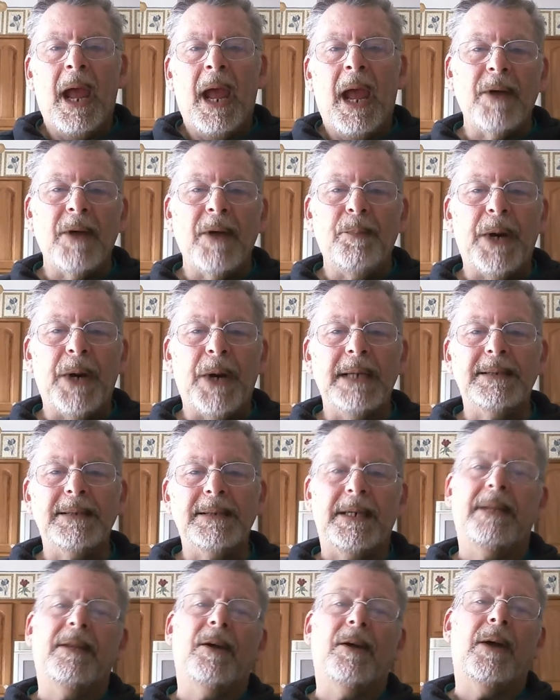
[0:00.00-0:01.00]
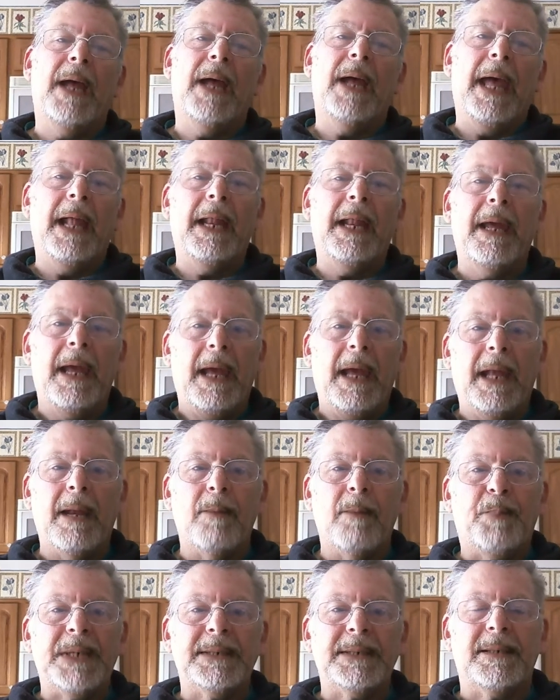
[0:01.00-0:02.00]
Everybody's either in
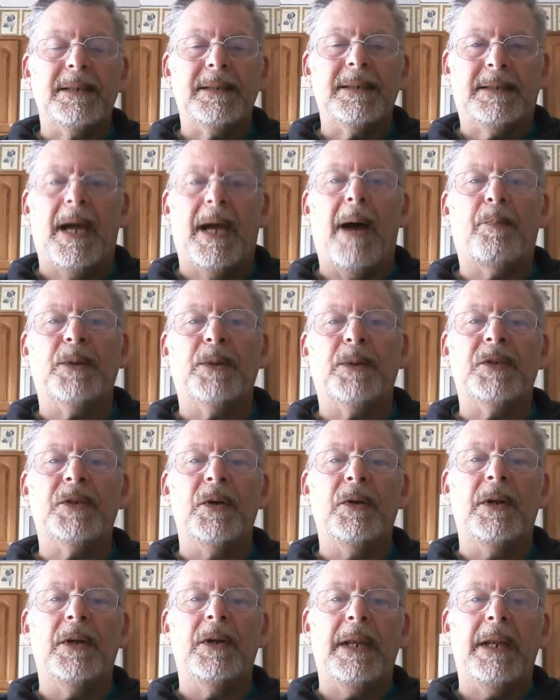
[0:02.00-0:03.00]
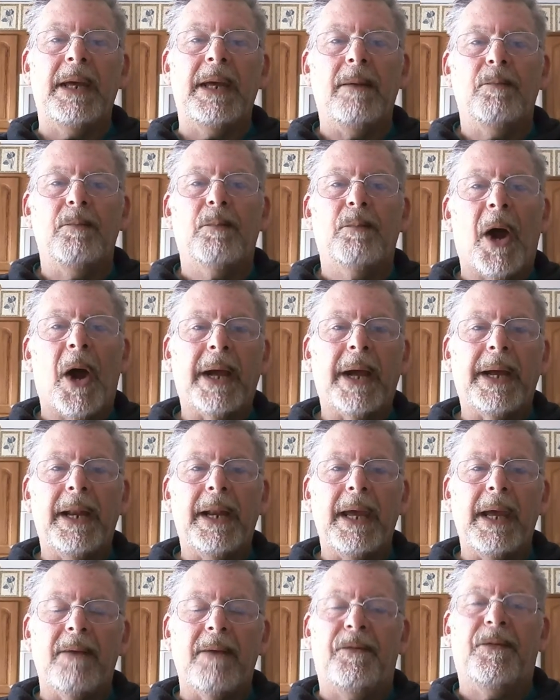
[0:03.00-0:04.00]
a business opportunity,
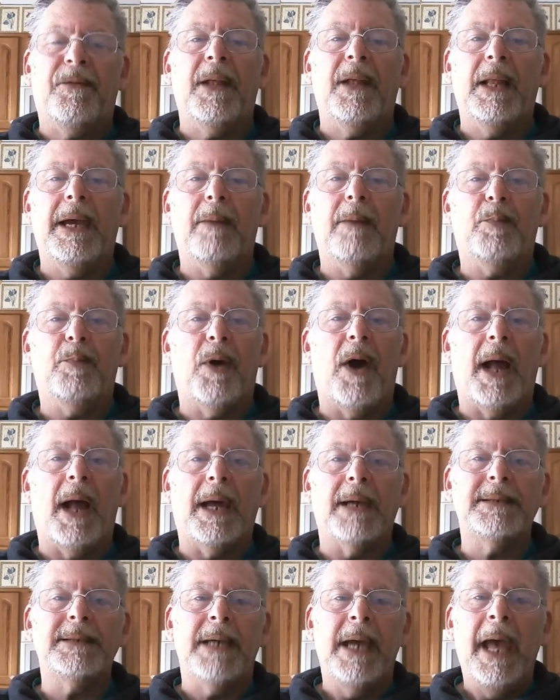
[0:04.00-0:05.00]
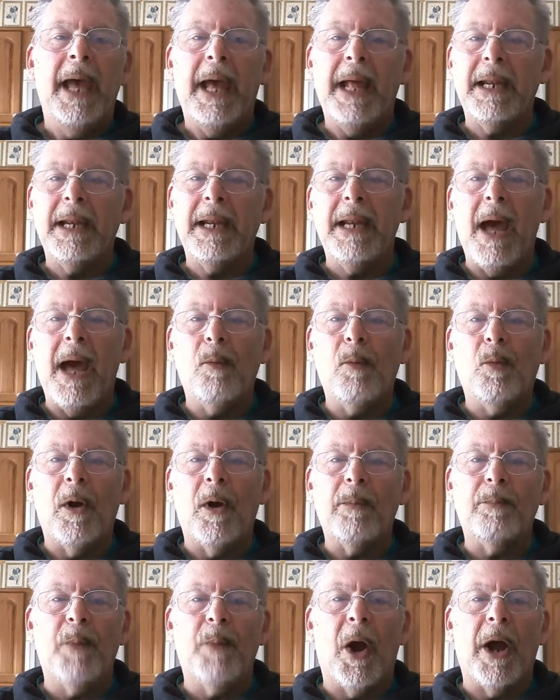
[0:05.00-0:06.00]
marketing affiliate products, in a
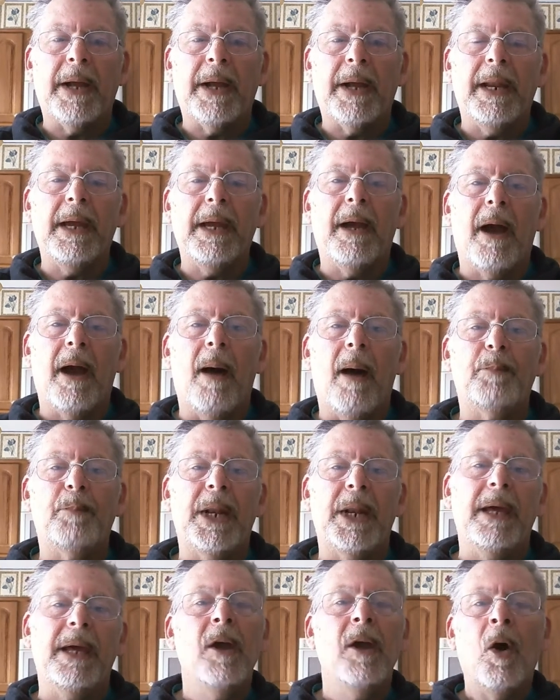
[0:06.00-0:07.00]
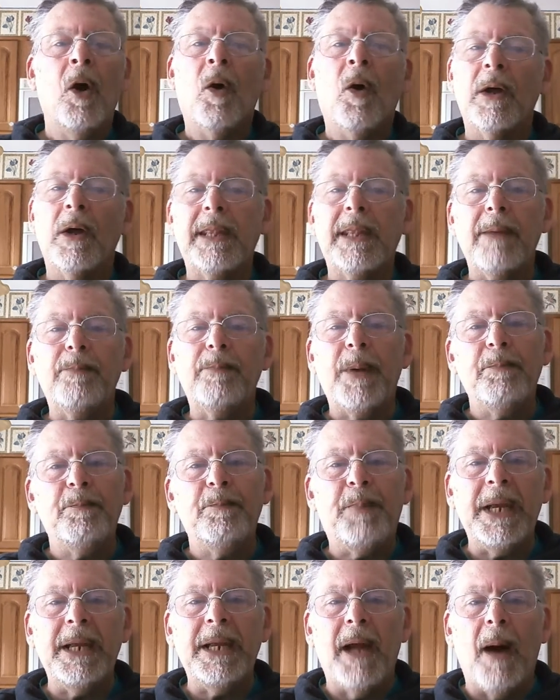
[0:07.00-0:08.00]
network marketing company, or they've
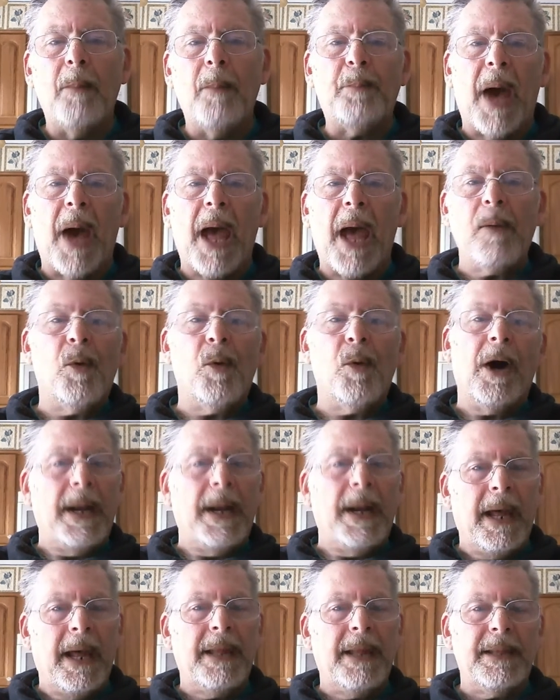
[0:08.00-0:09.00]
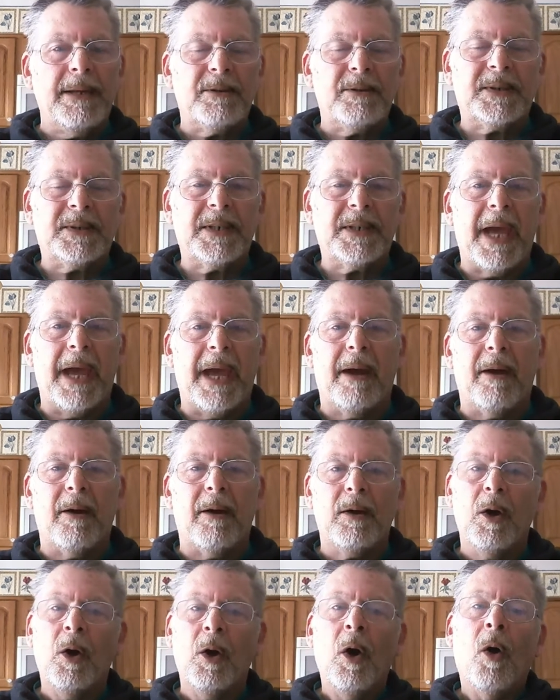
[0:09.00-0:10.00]
been beat up by one and they're
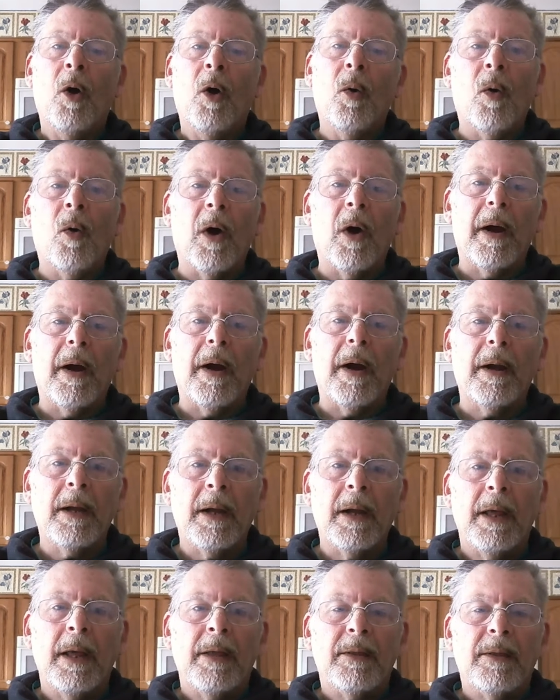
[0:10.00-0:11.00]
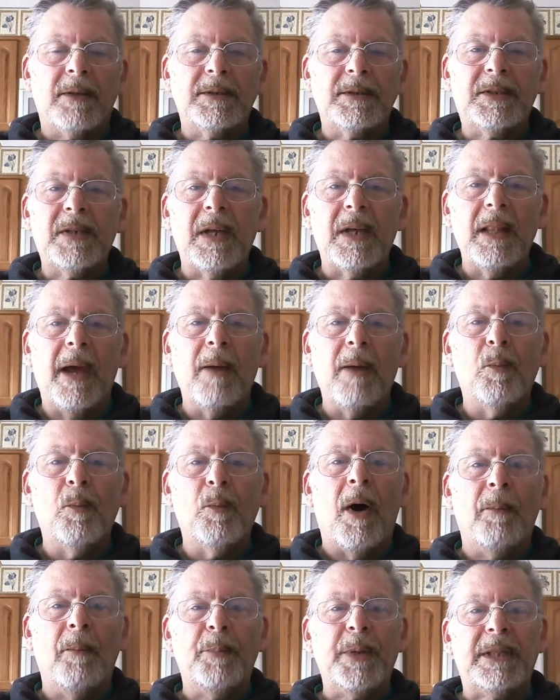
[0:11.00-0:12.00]
scared, or they're still in
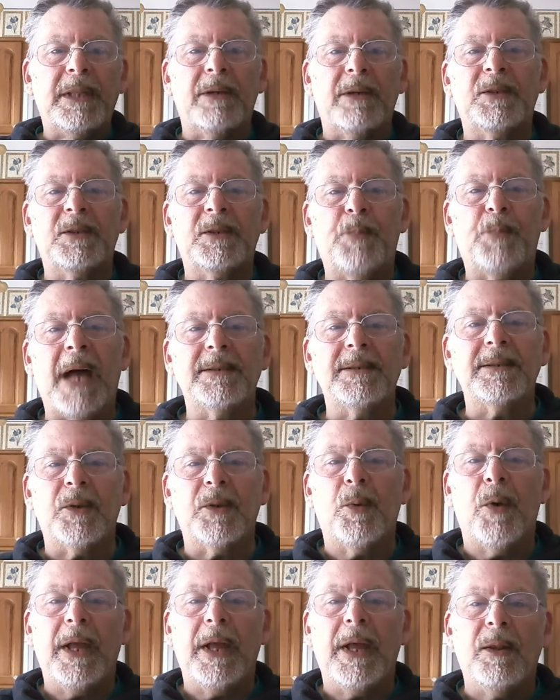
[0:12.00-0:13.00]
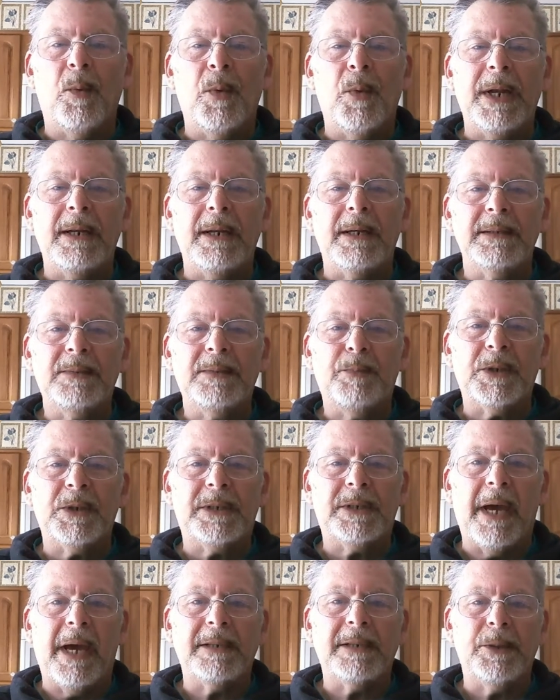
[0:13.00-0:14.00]
one, but their sponsor went in the witness
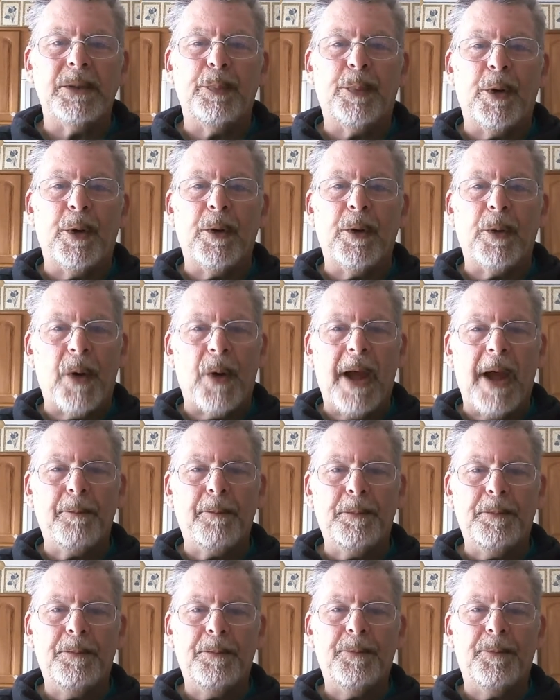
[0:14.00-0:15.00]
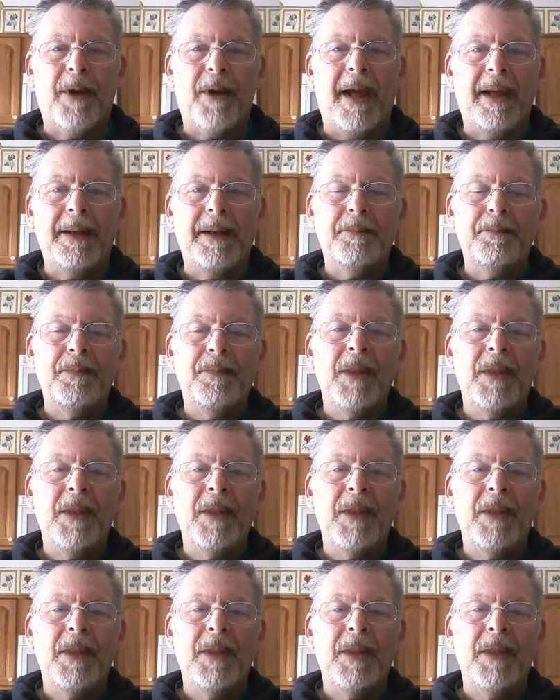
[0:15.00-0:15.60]
protection program, right?